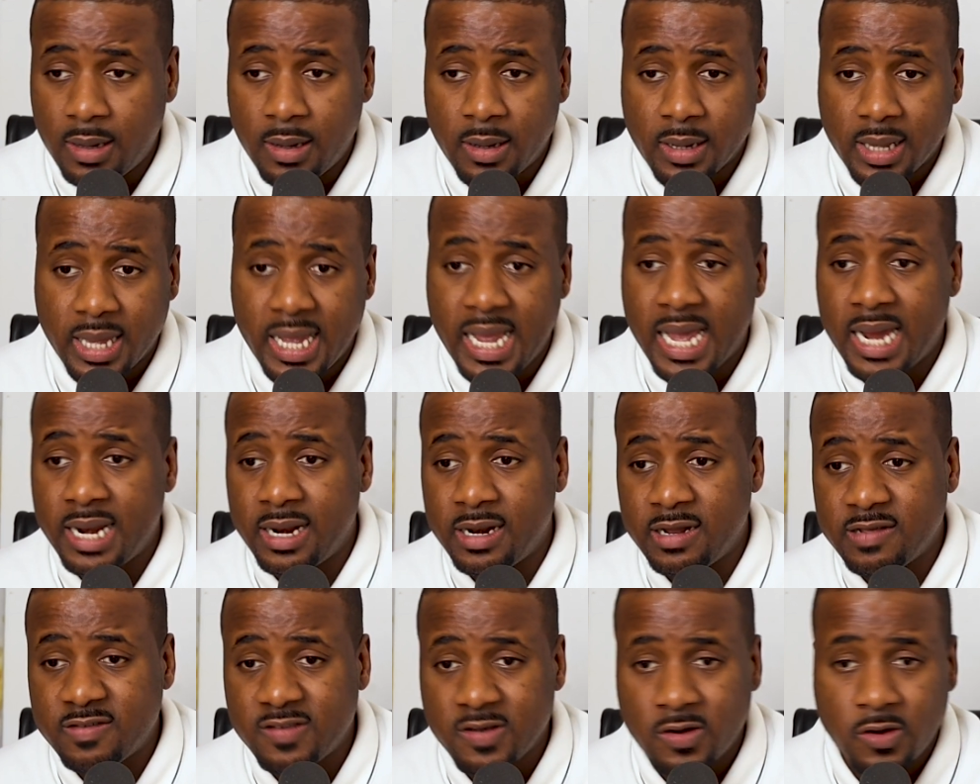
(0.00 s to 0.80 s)

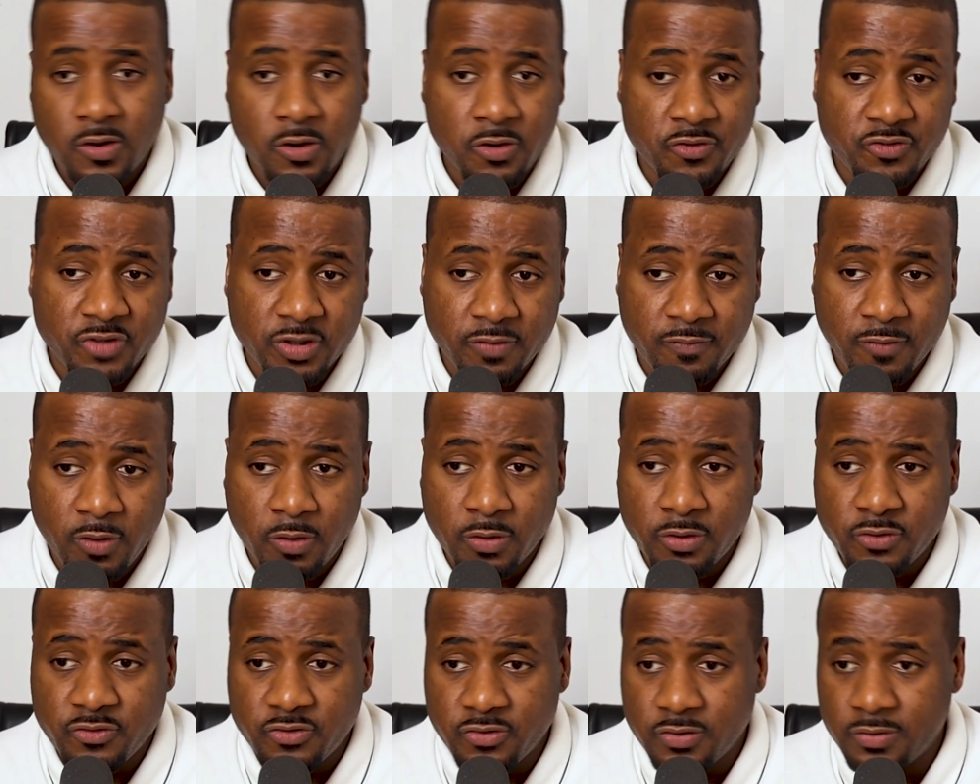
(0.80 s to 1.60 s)
Candidates are urging
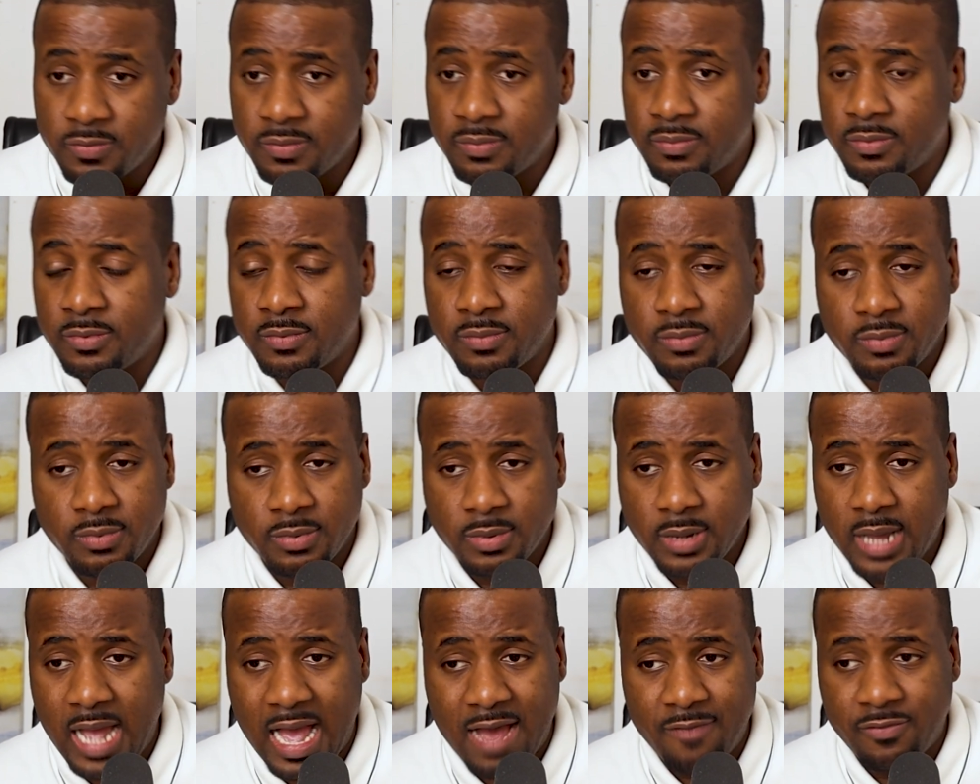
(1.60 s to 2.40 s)
voters to
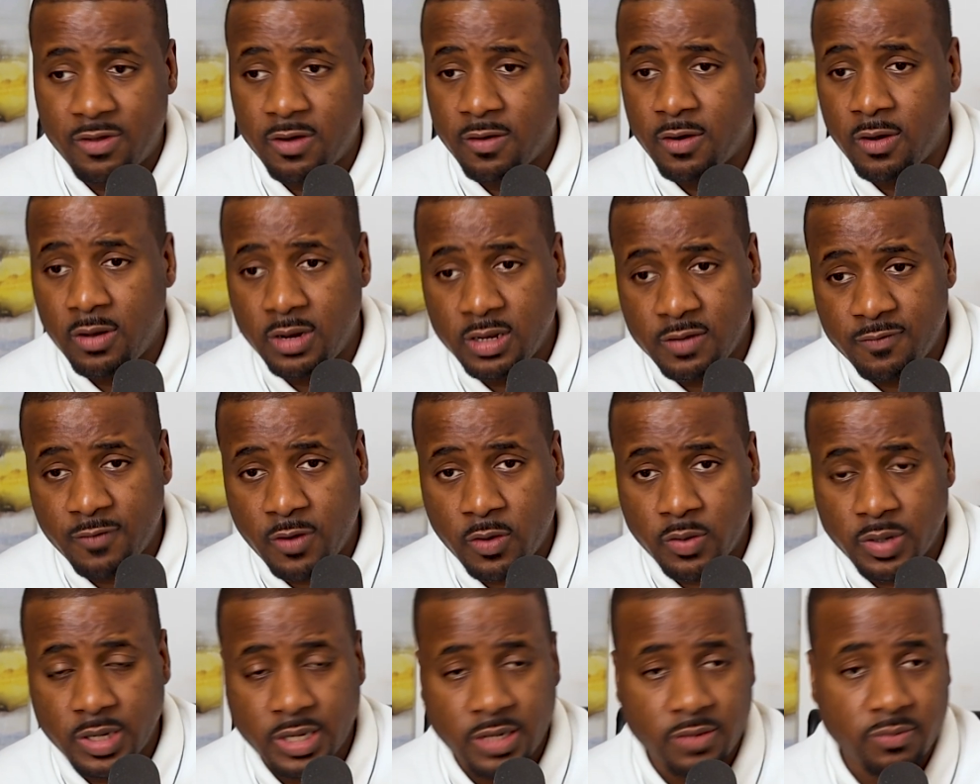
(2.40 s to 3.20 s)
have their early
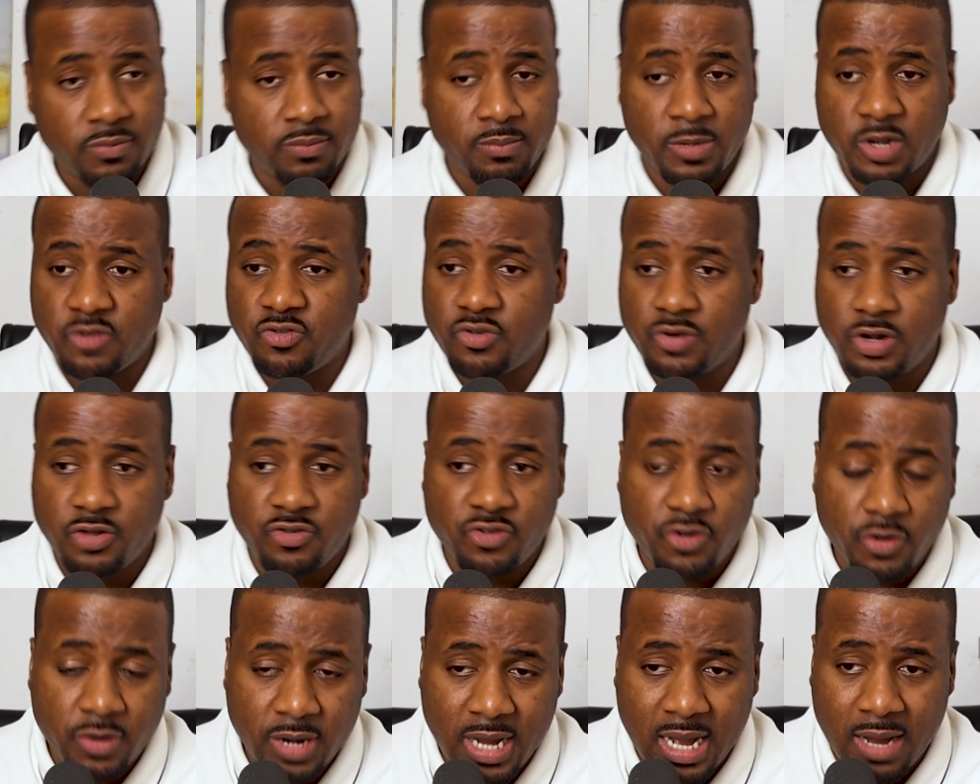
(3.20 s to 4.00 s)
voting, make sure they
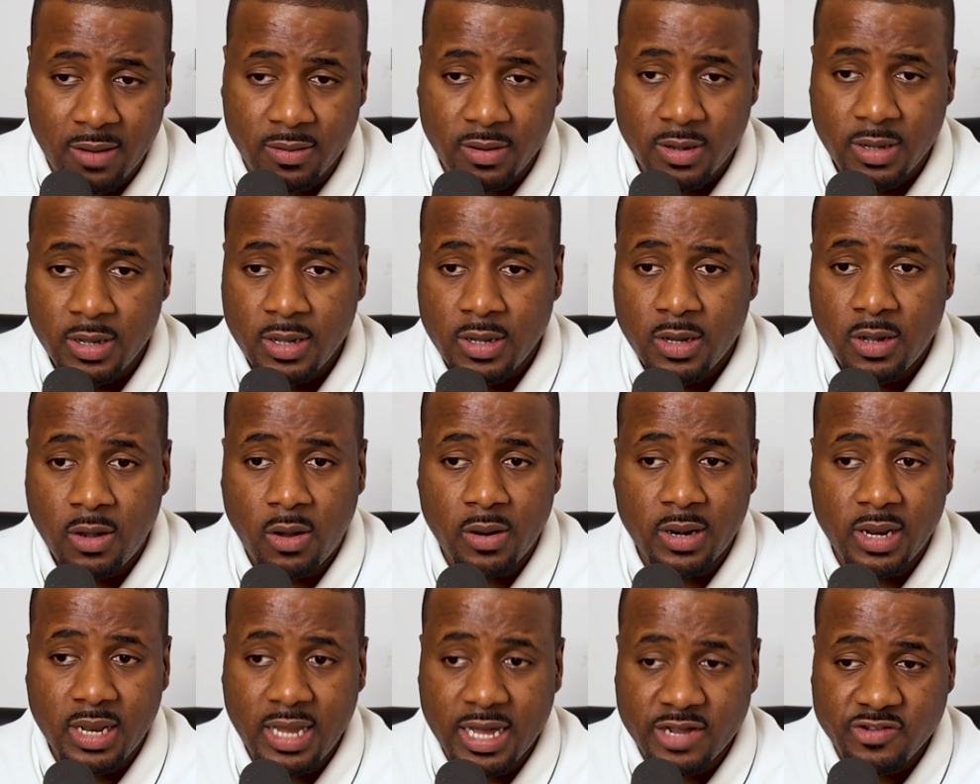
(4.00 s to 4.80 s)
turn out
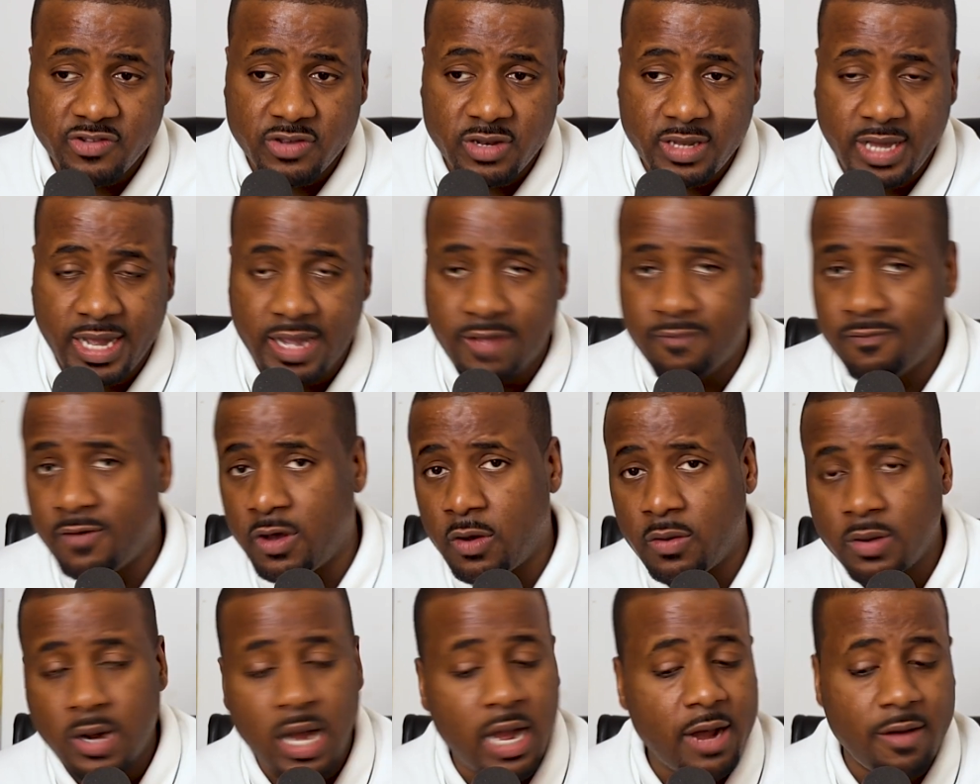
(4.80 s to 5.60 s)
on election day,
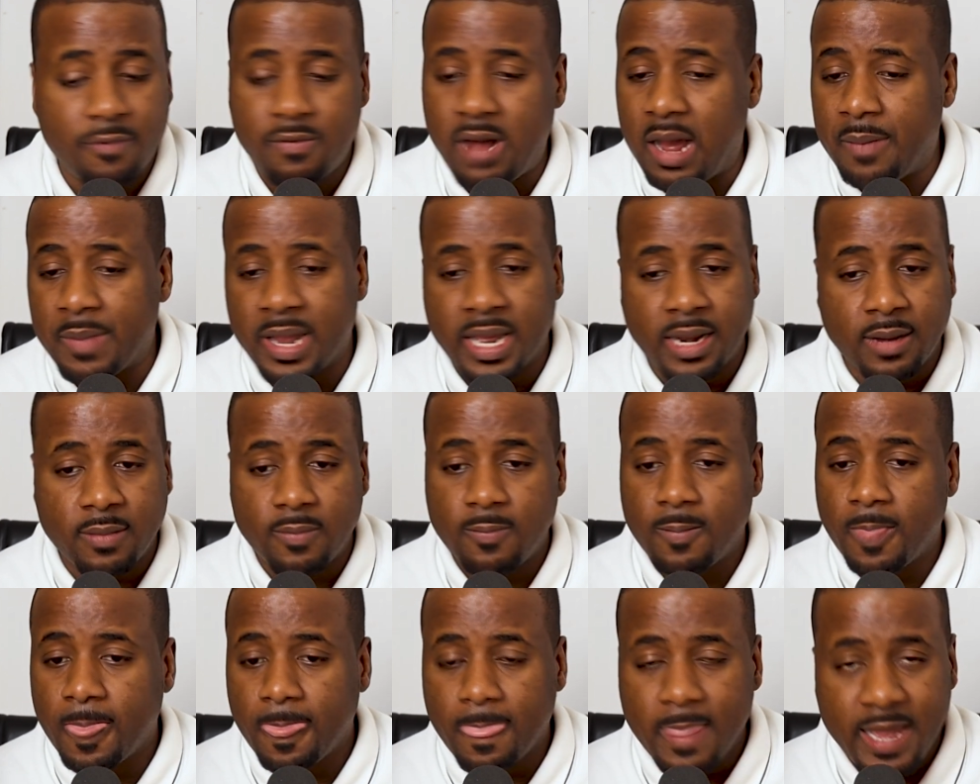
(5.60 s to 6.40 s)
vote. I mean,
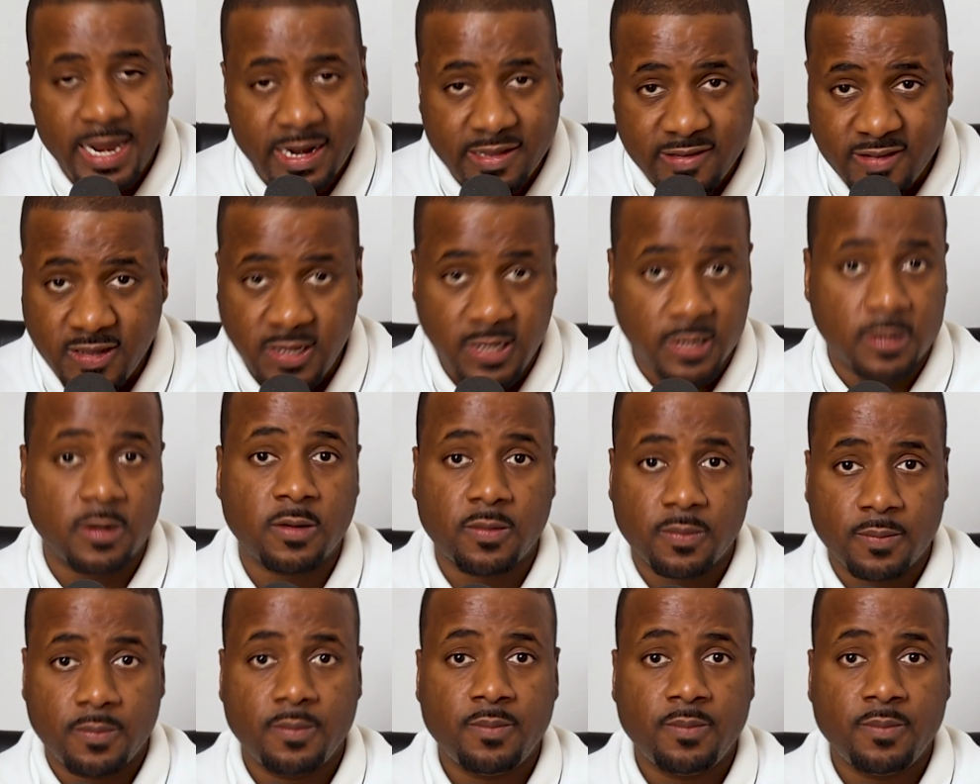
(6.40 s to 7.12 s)
it is here.